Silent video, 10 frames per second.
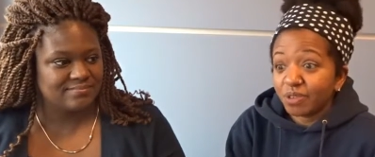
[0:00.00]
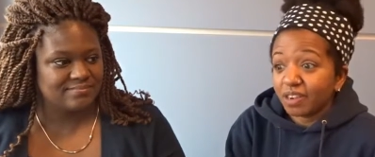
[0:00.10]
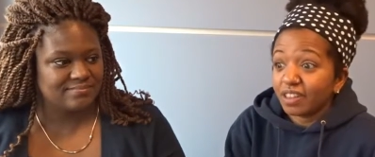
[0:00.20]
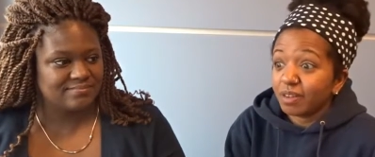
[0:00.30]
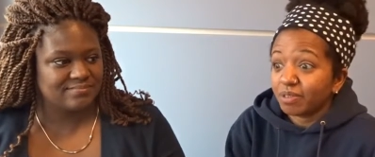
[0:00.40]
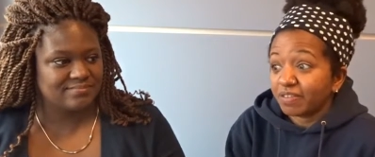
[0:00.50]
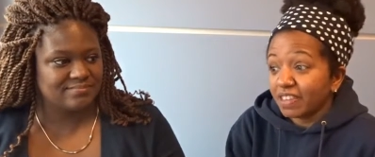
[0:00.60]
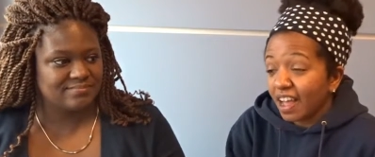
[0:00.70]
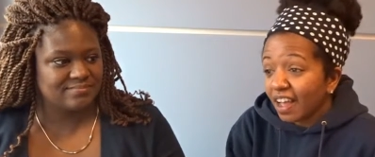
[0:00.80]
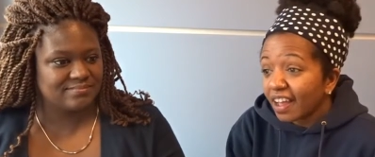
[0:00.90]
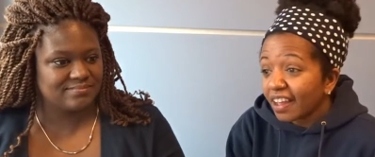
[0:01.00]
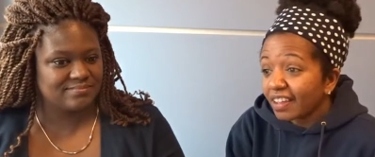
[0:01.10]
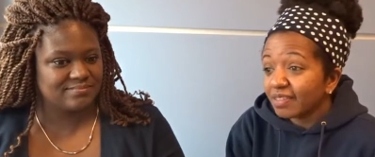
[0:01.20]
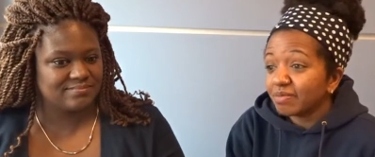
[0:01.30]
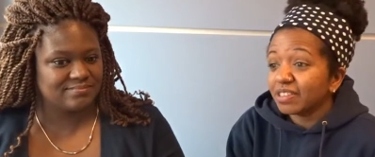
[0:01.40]
Speaker 1: more than a number of
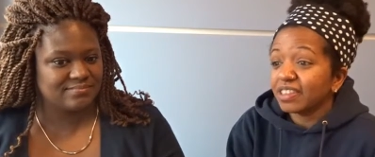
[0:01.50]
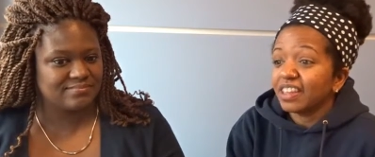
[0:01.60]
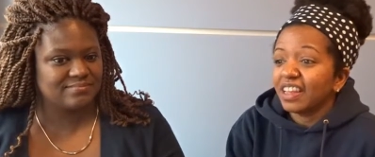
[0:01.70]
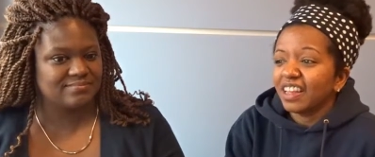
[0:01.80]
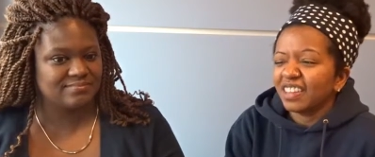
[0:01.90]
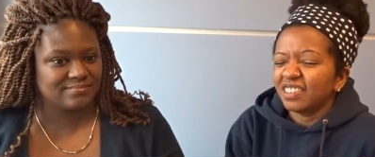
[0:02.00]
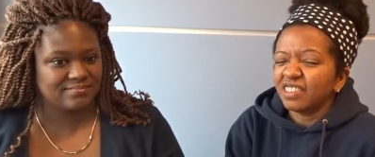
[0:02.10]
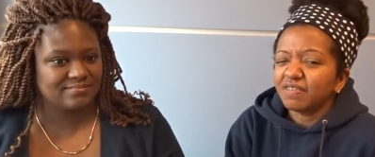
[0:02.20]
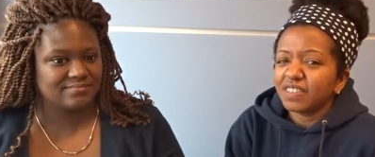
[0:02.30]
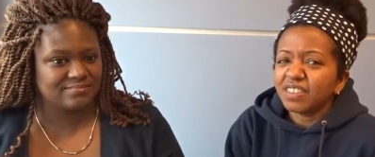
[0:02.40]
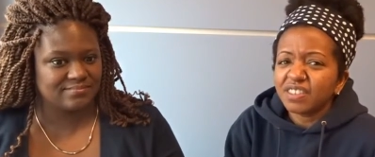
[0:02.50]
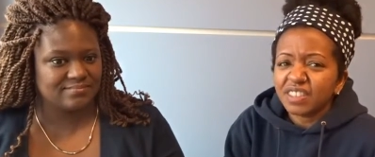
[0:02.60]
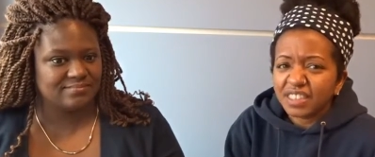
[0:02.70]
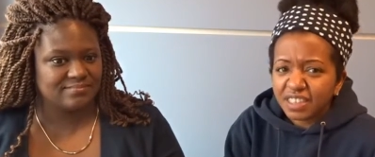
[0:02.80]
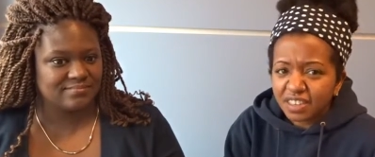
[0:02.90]
times. And it's just very
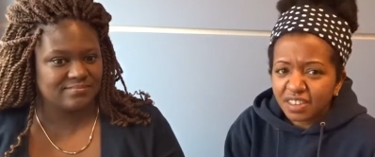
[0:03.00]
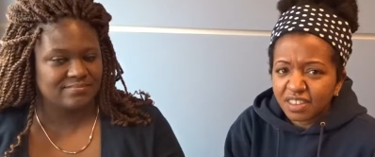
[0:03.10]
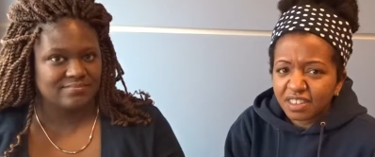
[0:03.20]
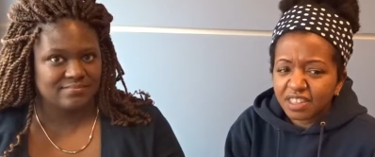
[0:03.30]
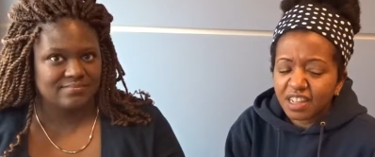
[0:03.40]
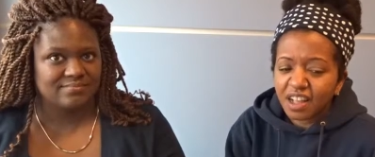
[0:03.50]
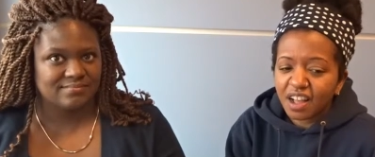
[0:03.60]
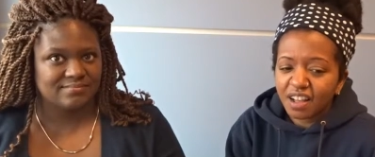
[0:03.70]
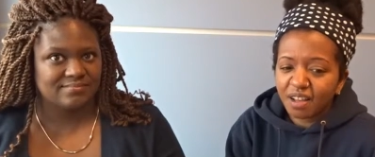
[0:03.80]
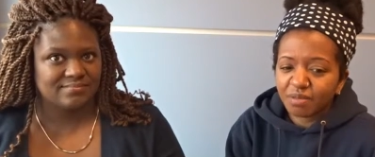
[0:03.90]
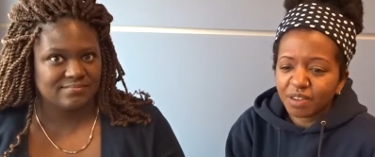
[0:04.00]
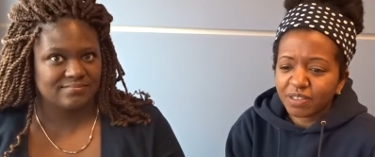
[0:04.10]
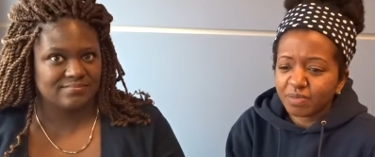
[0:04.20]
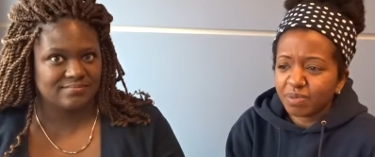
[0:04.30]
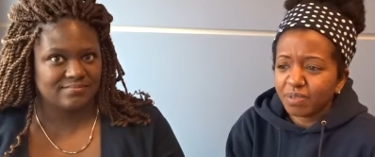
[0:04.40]
tedious. Um, there was
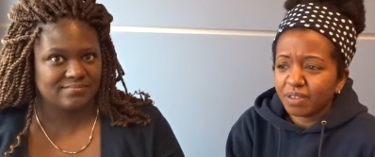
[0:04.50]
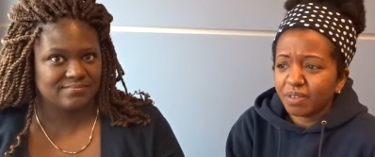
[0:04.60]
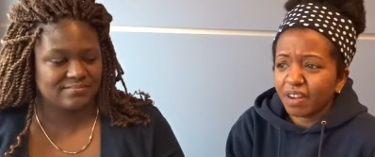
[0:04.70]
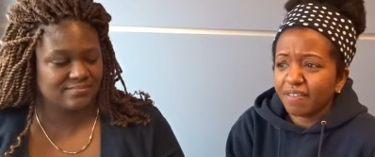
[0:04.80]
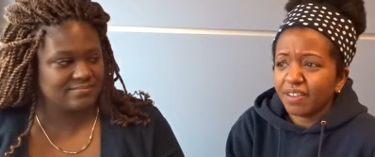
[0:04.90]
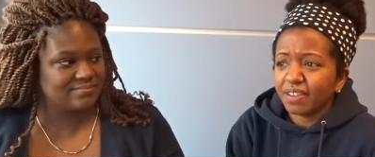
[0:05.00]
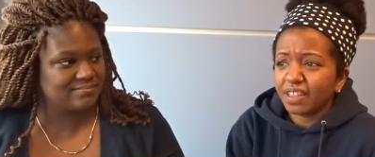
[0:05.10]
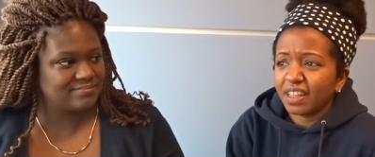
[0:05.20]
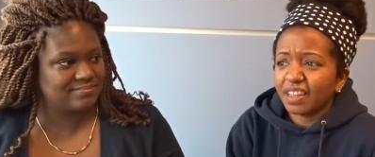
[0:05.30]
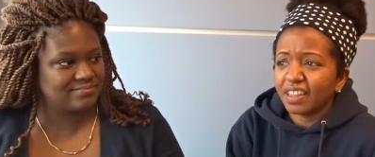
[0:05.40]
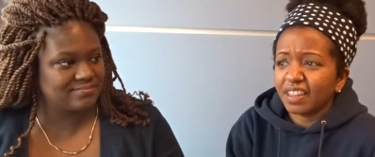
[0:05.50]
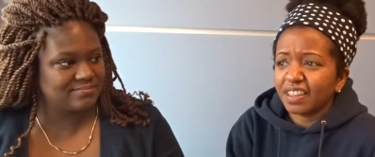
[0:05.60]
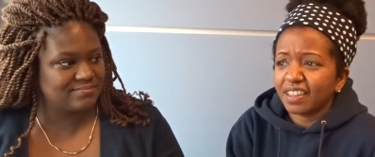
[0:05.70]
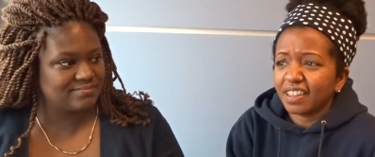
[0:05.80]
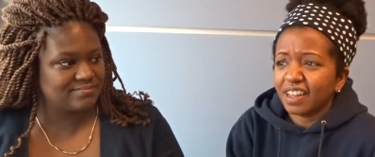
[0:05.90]
a point where I felt like
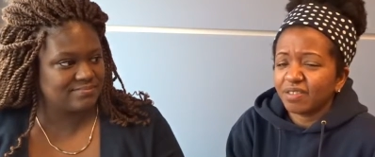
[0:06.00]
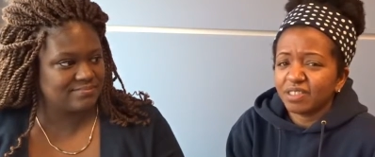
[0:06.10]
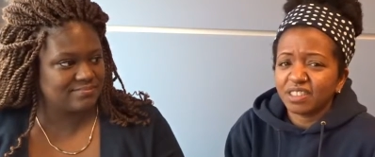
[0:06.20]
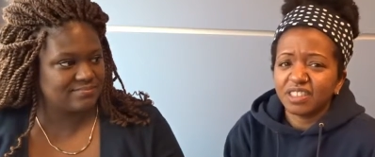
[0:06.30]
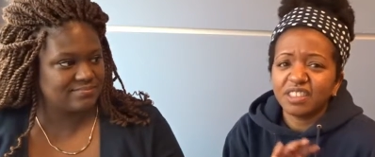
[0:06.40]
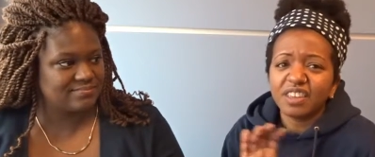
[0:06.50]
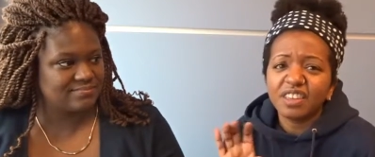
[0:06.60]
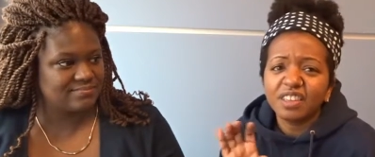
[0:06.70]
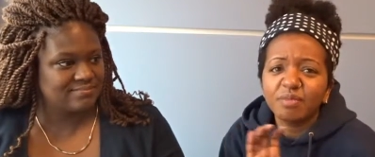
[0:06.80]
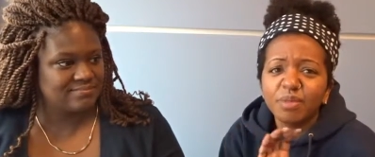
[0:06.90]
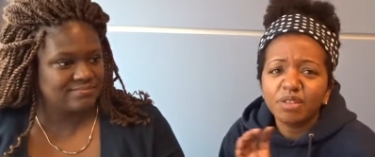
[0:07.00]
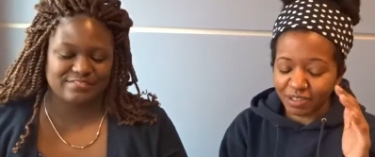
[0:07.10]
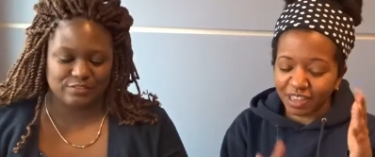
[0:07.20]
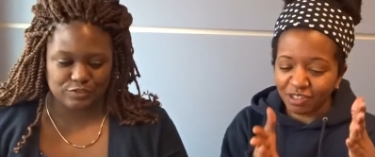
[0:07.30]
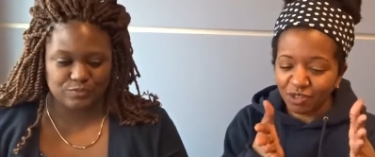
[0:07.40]
I was just stuck in the middle. I was
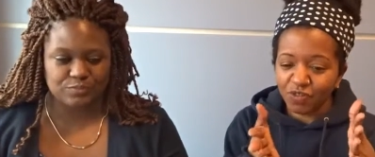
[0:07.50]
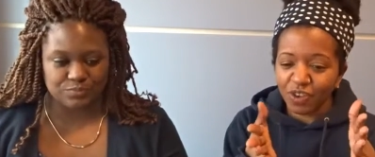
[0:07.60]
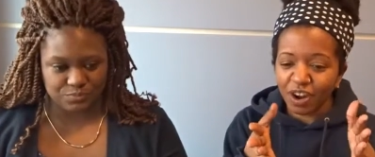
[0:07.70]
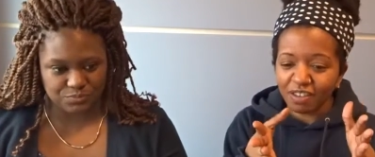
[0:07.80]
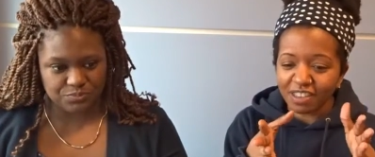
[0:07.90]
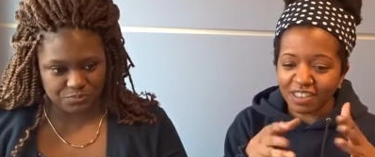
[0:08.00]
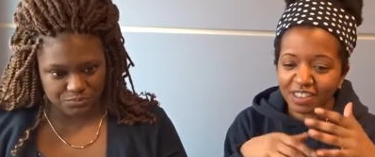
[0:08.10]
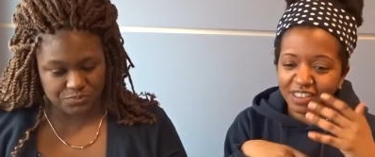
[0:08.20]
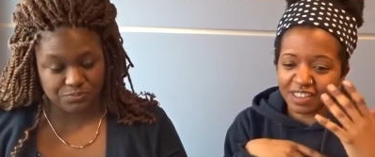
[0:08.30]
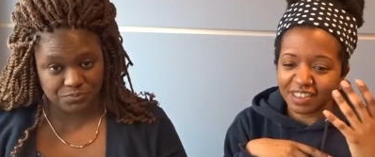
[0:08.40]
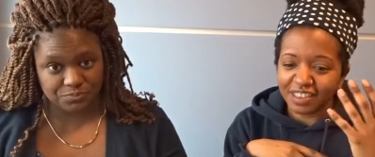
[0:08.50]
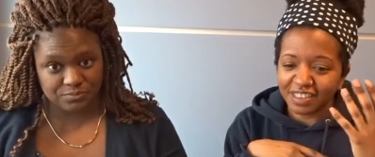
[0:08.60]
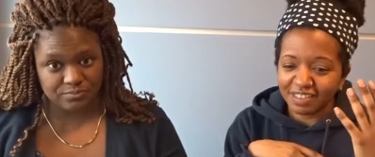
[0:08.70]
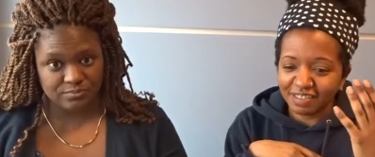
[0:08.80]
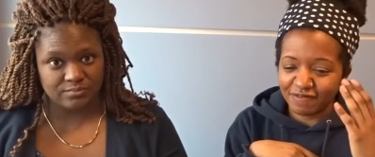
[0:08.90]
like too far in to
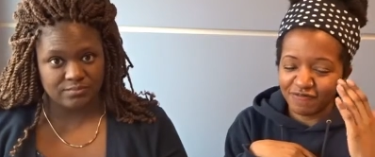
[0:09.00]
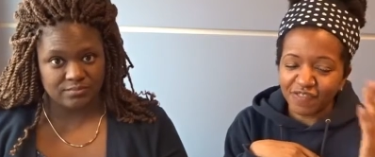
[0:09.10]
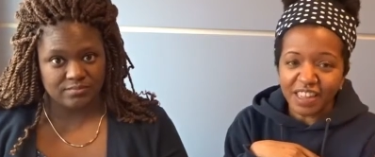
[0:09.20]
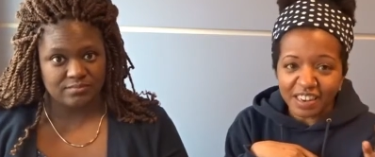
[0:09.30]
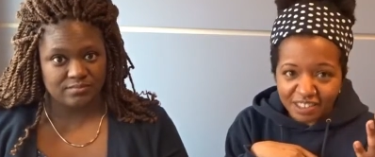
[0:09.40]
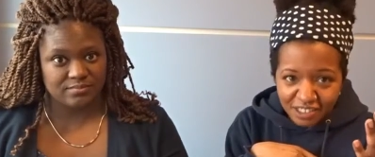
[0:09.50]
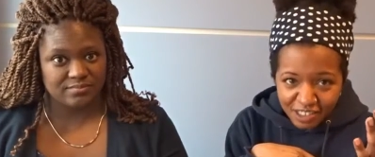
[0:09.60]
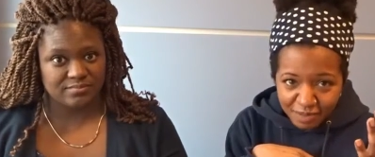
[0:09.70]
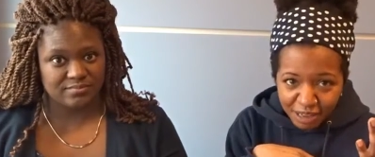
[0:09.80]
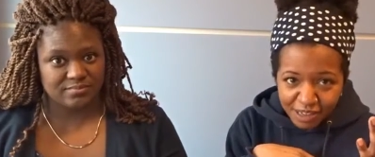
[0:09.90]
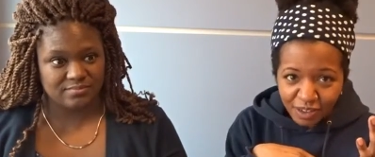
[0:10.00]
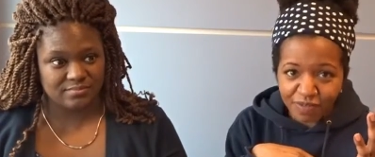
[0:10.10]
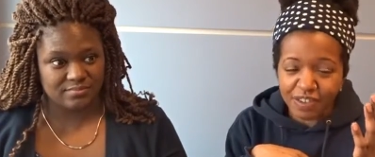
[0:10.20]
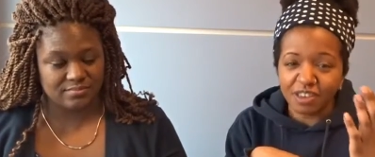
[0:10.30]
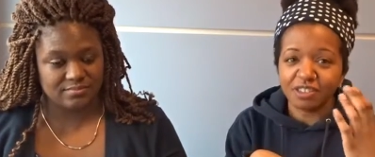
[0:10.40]
finish, to see myself
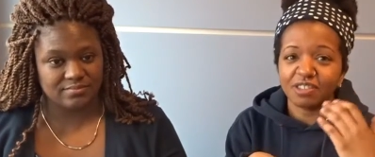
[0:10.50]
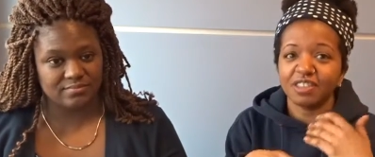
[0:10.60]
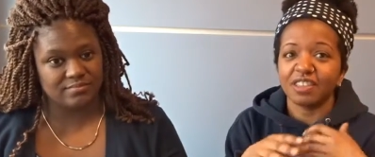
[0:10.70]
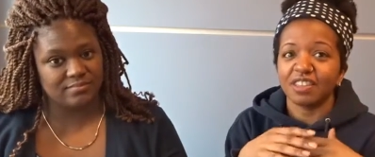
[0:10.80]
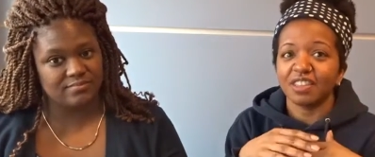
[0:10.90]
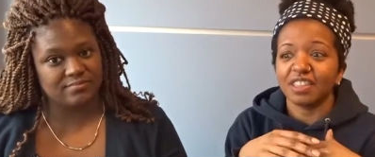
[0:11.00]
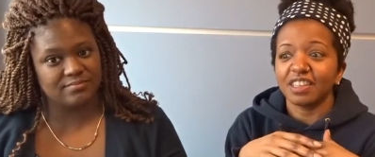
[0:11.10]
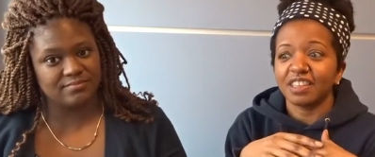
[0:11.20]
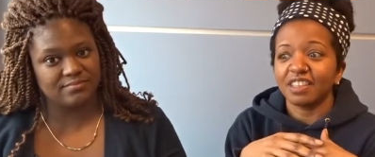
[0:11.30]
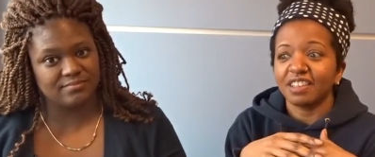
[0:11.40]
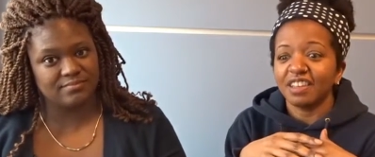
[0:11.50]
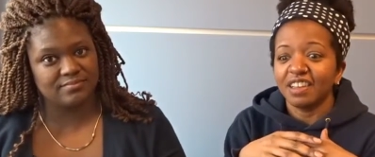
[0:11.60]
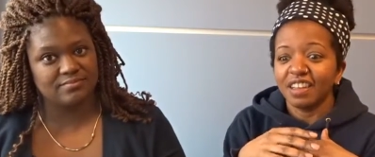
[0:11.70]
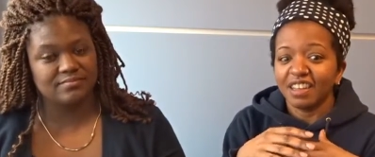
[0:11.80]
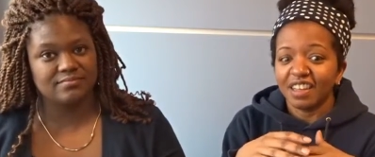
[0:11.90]
finishing, and
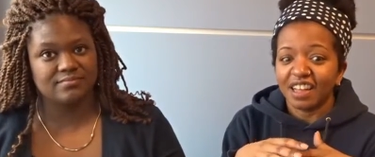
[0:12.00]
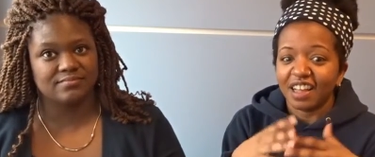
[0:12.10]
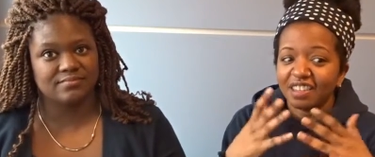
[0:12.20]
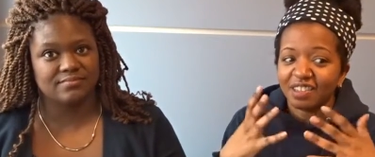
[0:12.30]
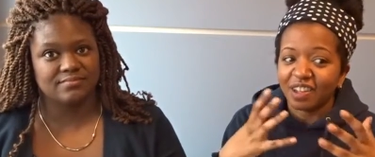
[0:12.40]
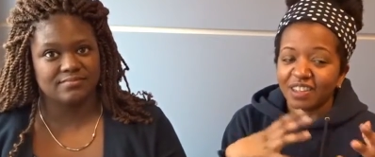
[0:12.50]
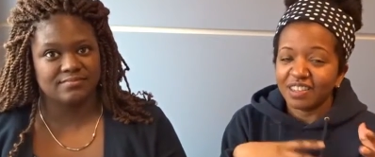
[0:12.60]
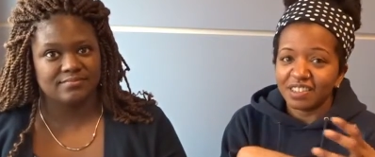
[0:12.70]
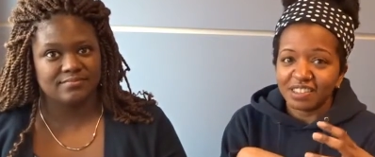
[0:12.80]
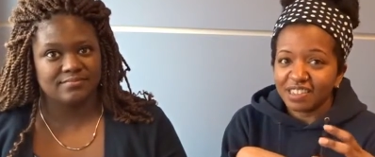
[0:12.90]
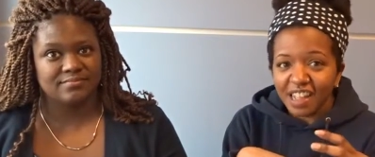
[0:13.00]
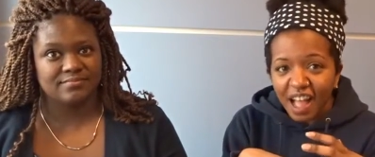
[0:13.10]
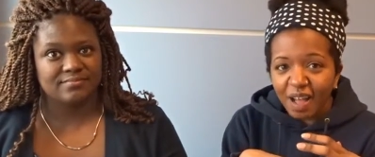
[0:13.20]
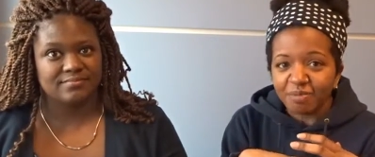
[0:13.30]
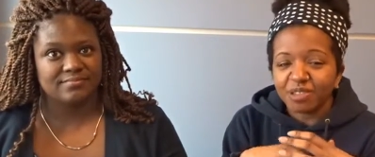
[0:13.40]
then, uh, you know, I couldn't
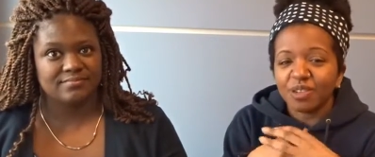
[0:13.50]
stop.